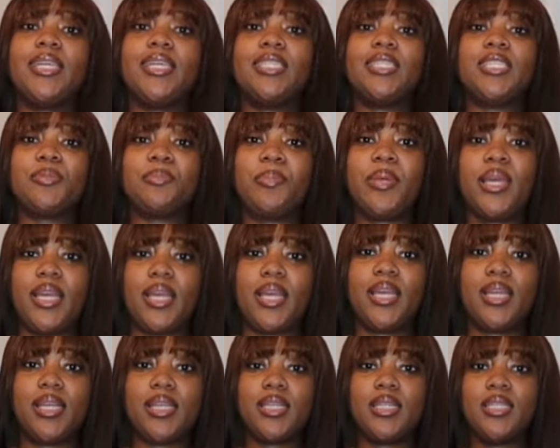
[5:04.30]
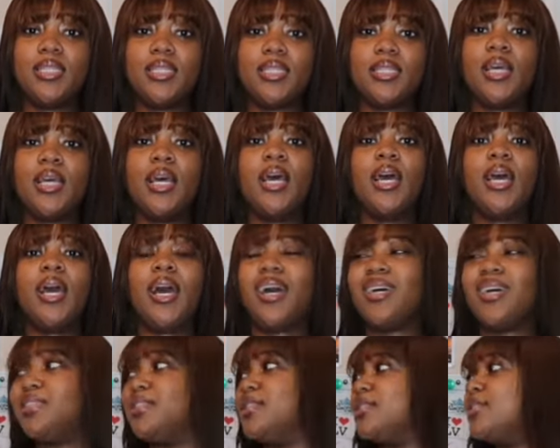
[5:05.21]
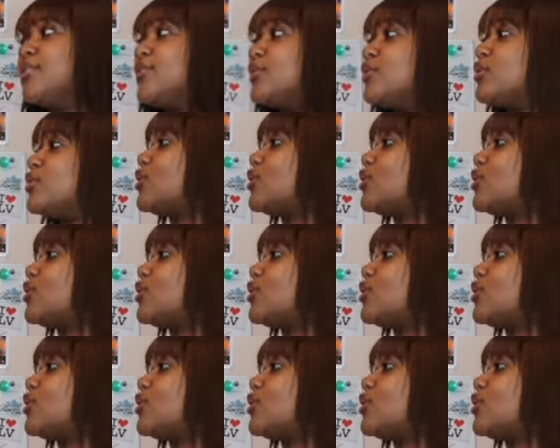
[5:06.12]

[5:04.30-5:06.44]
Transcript: this piece I just feel